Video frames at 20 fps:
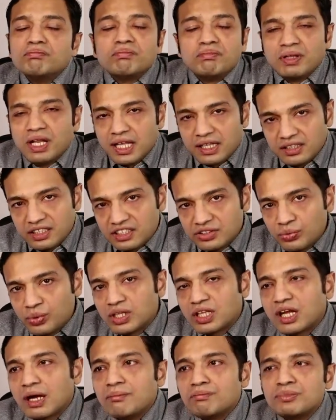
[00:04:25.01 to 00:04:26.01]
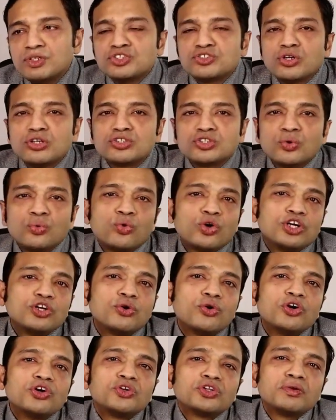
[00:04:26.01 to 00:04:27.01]
like this way the companies also avoid
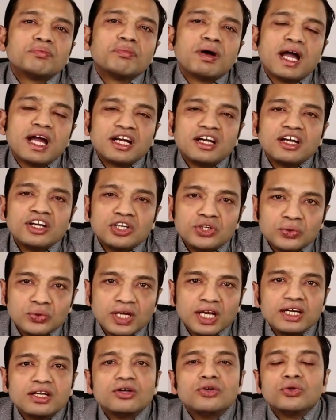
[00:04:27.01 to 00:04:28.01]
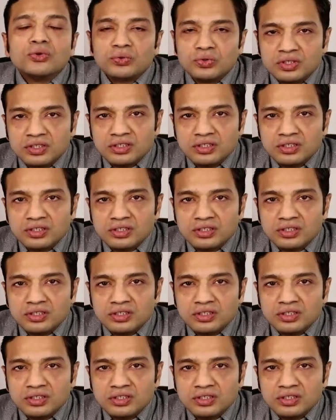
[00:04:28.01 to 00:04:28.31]
going to the bank to get a loan.